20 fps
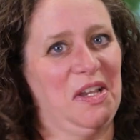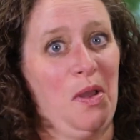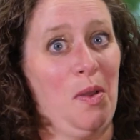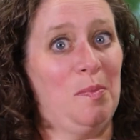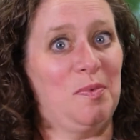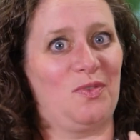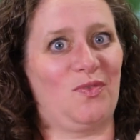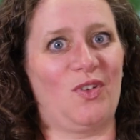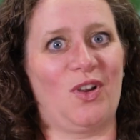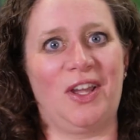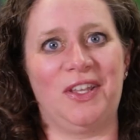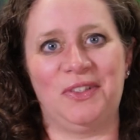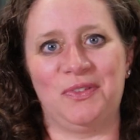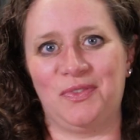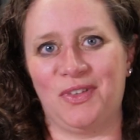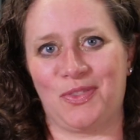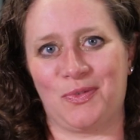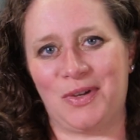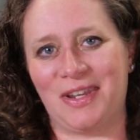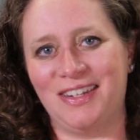Almost forgot the
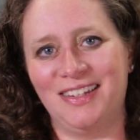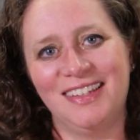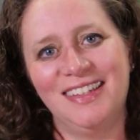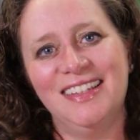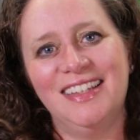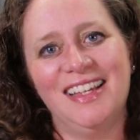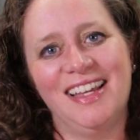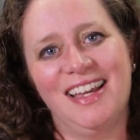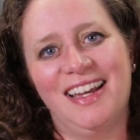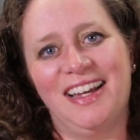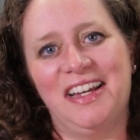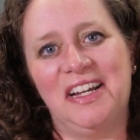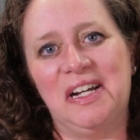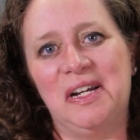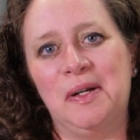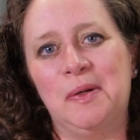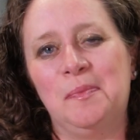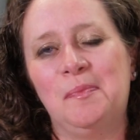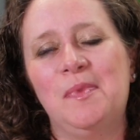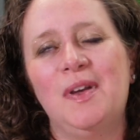5th
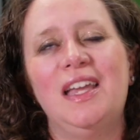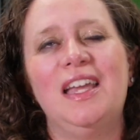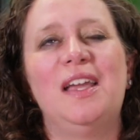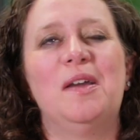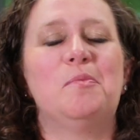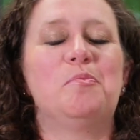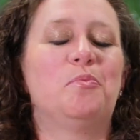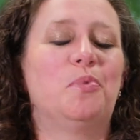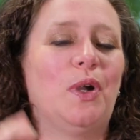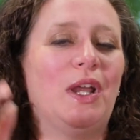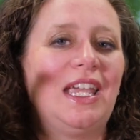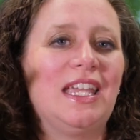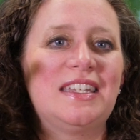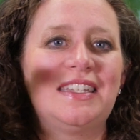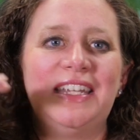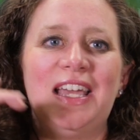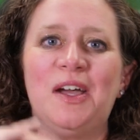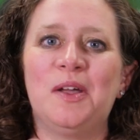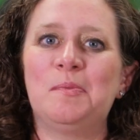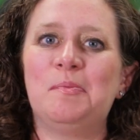one. Break
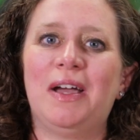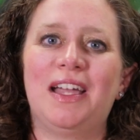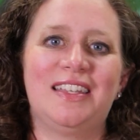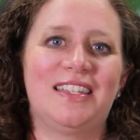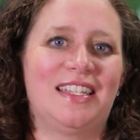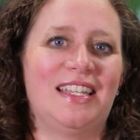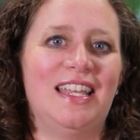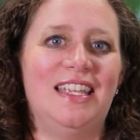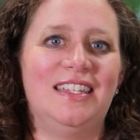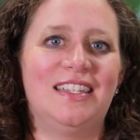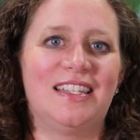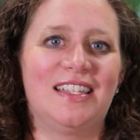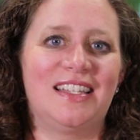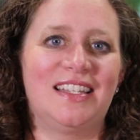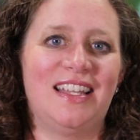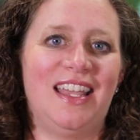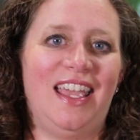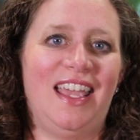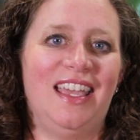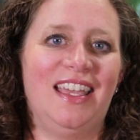it down by
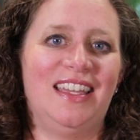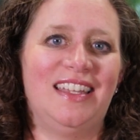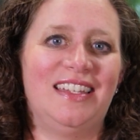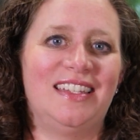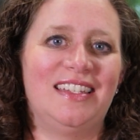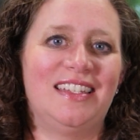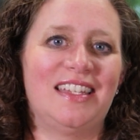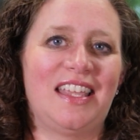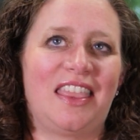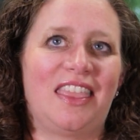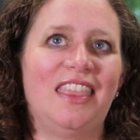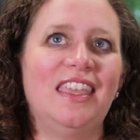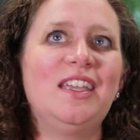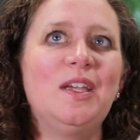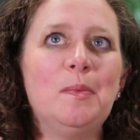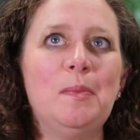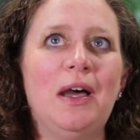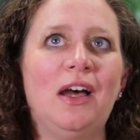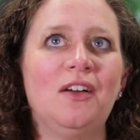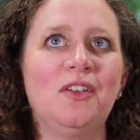sense and
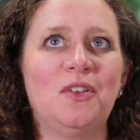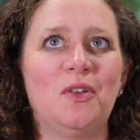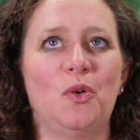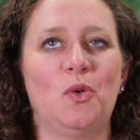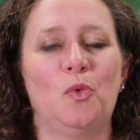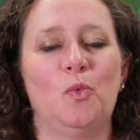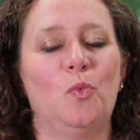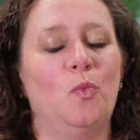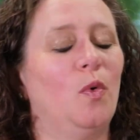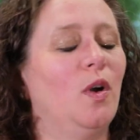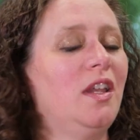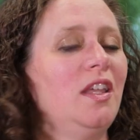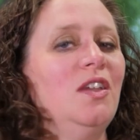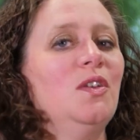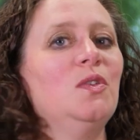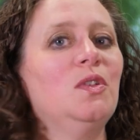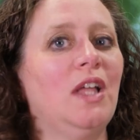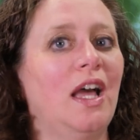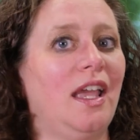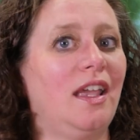think about, what do
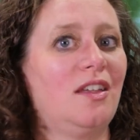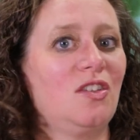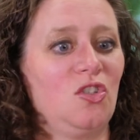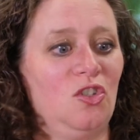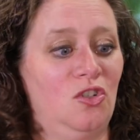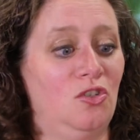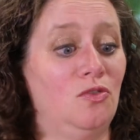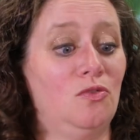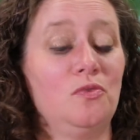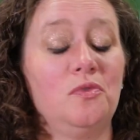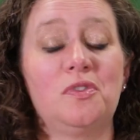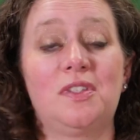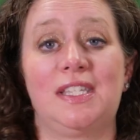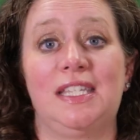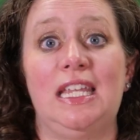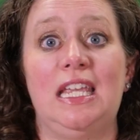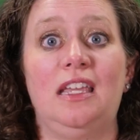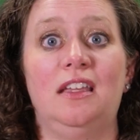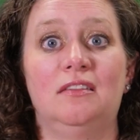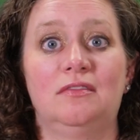you like to
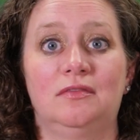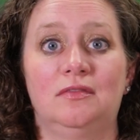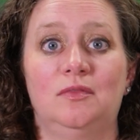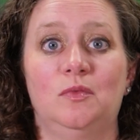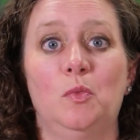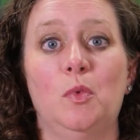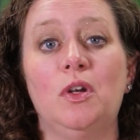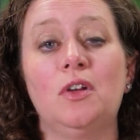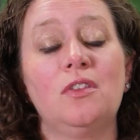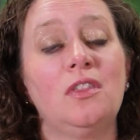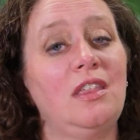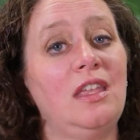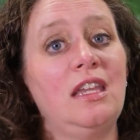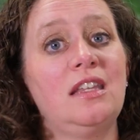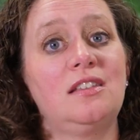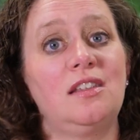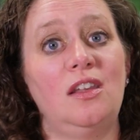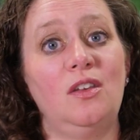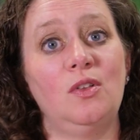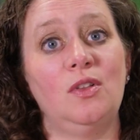see? What are the
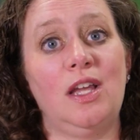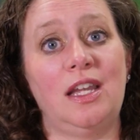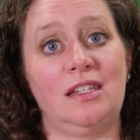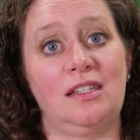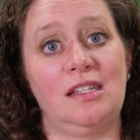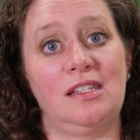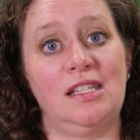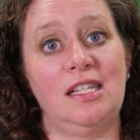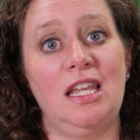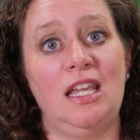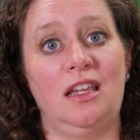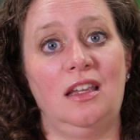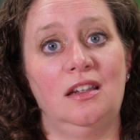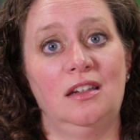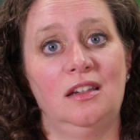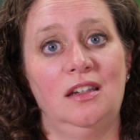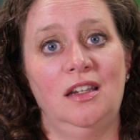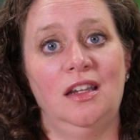things that you like to see?